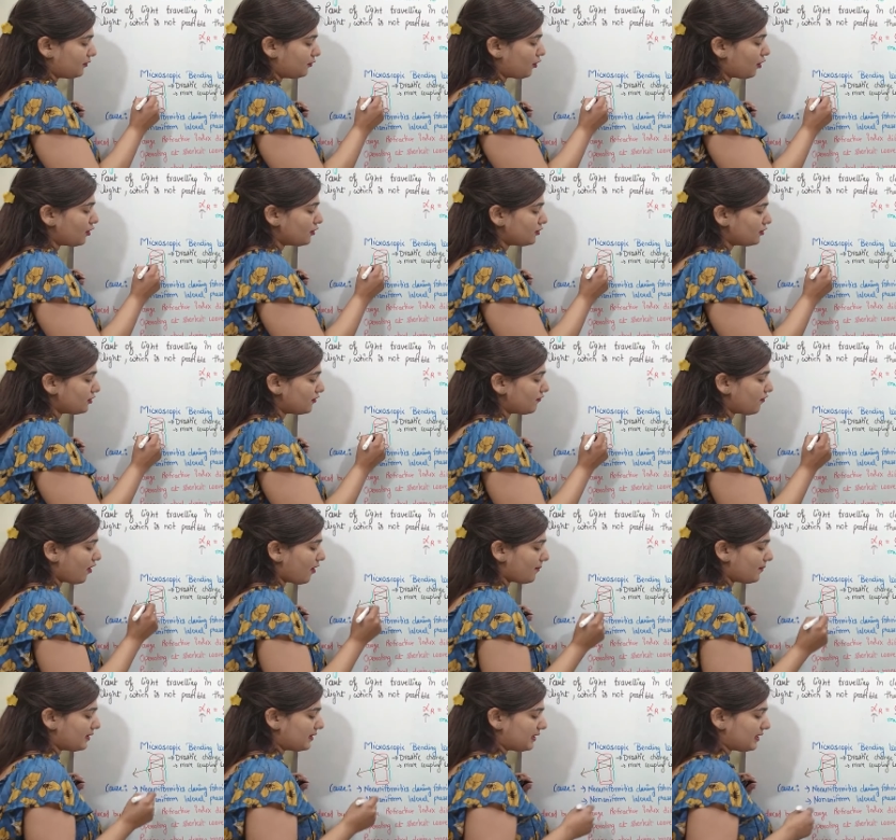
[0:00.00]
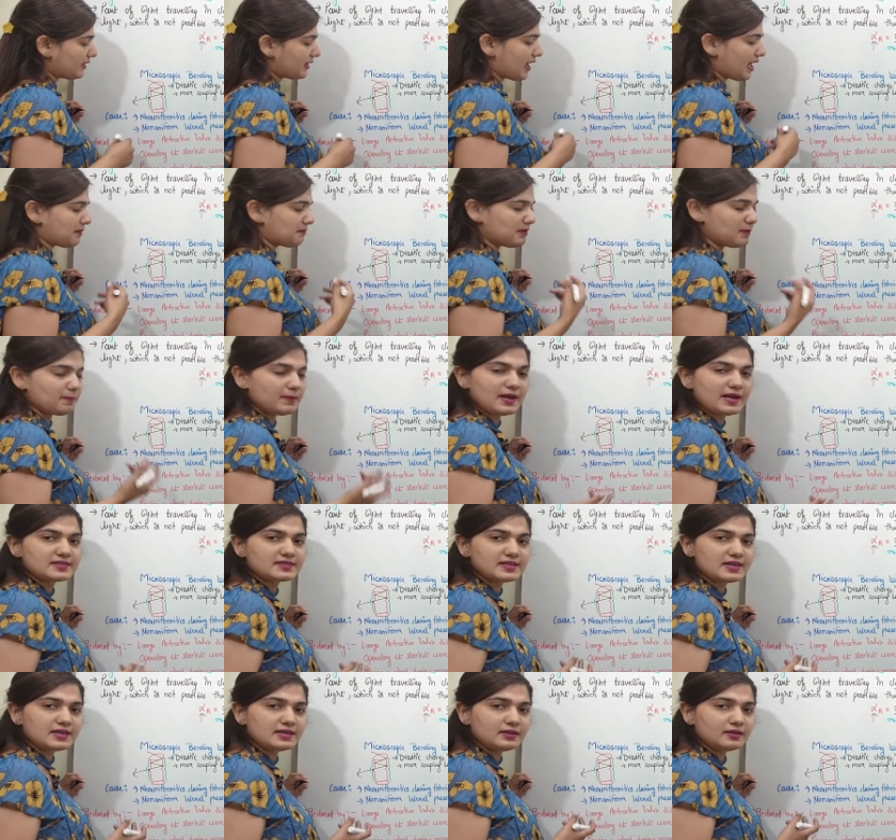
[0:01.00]
non-uniformity can be
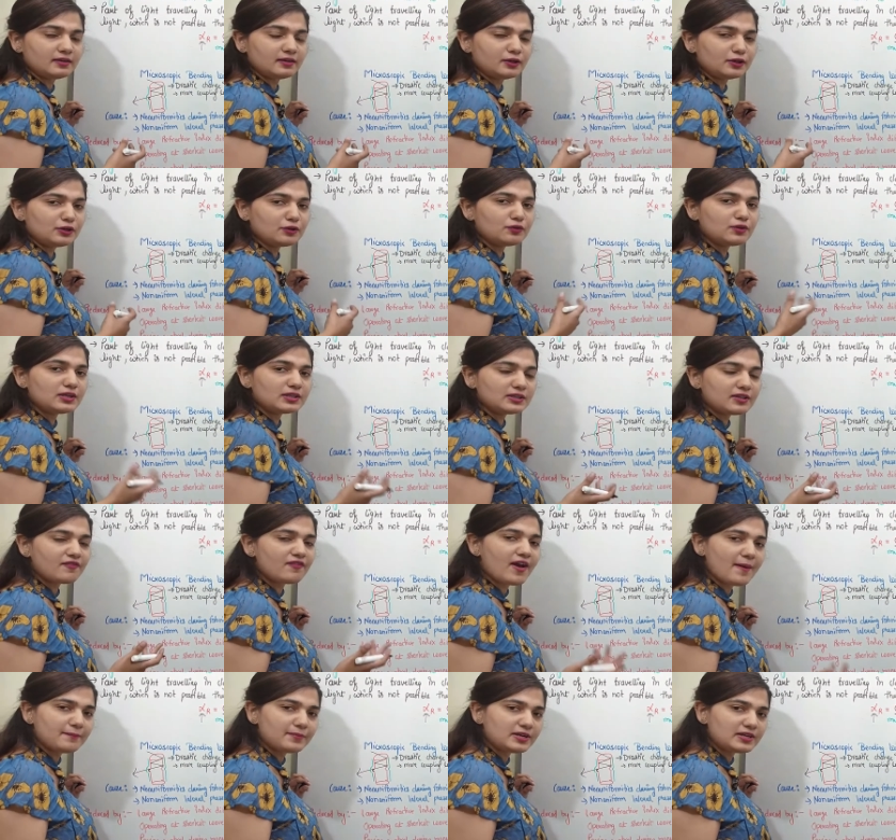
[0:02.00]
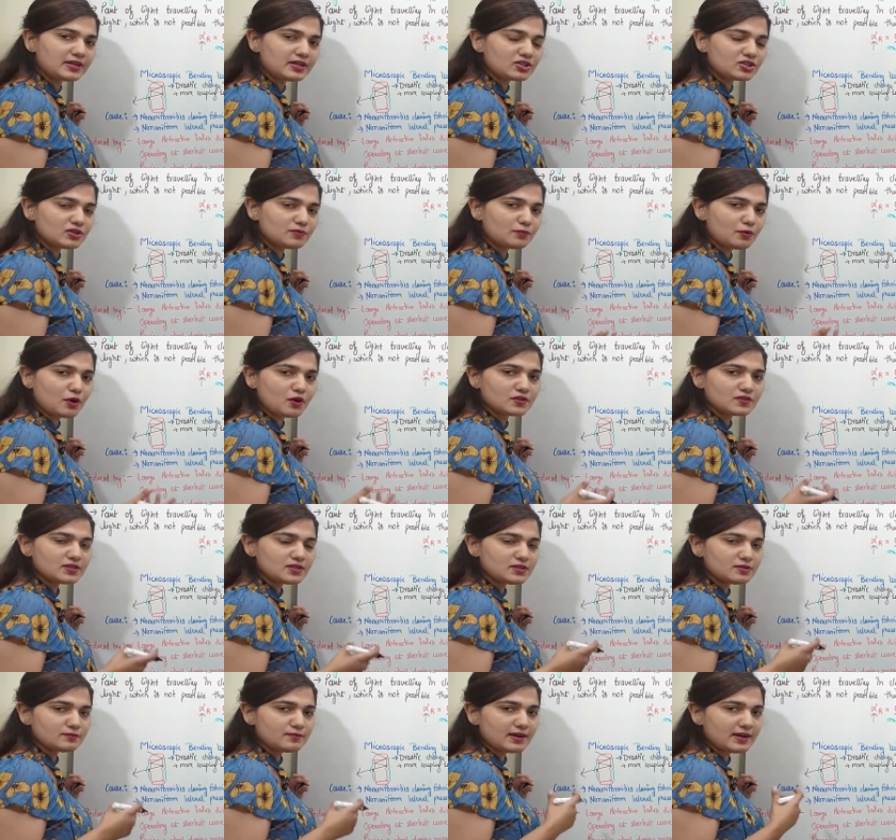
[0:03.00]
present during the fabrication
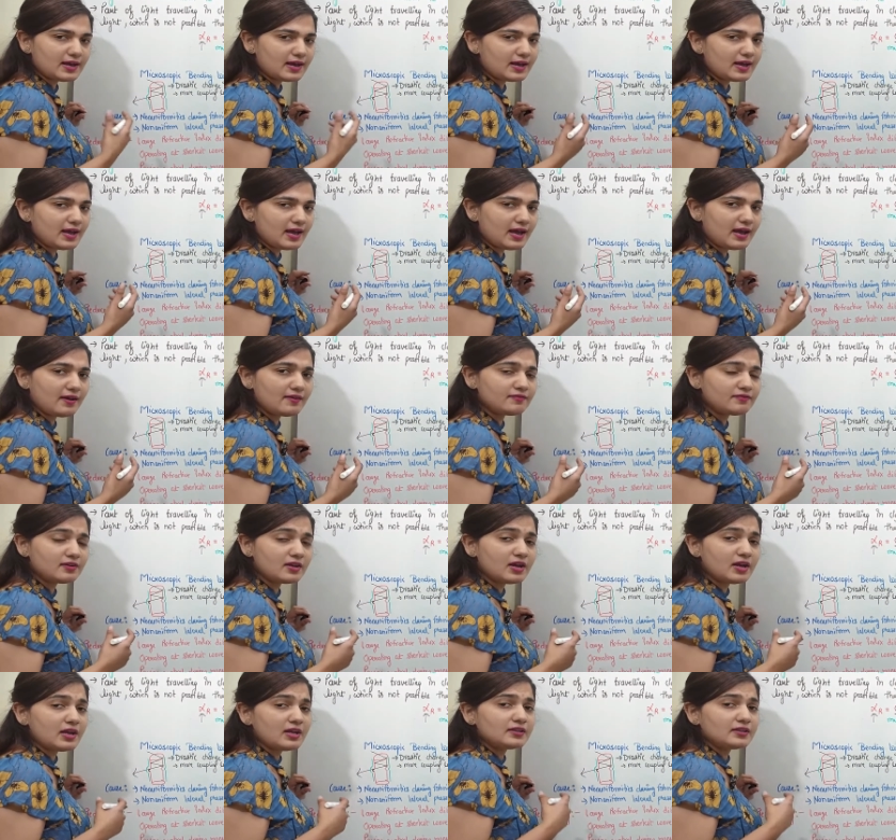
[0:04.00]
process when I have